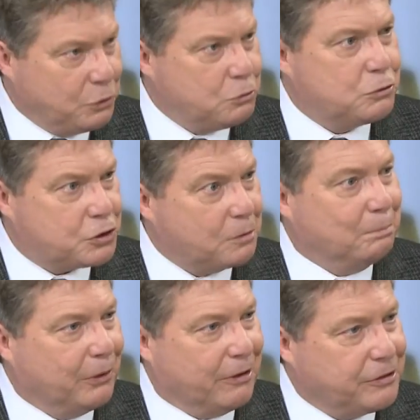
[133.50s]
you
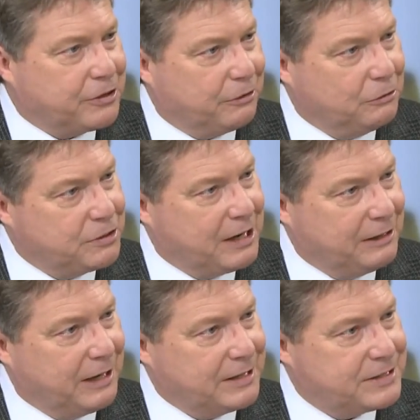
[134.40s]
submerge and go
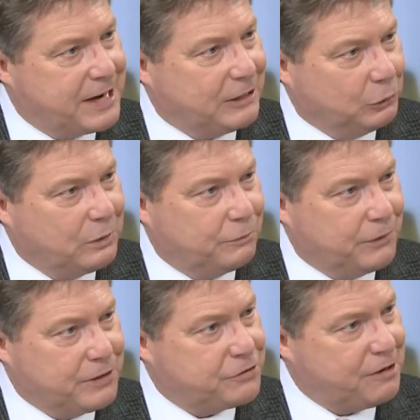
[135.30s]
down and take a look
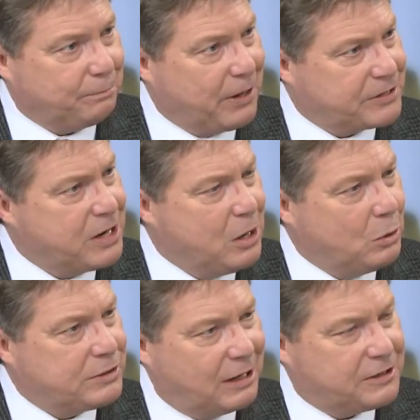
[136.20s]
for these shipwrecks,
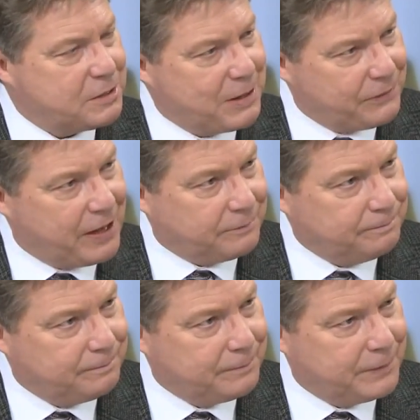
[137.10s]
tell us about that.
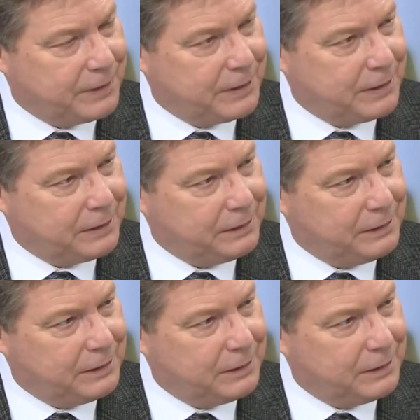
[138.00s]
Uh,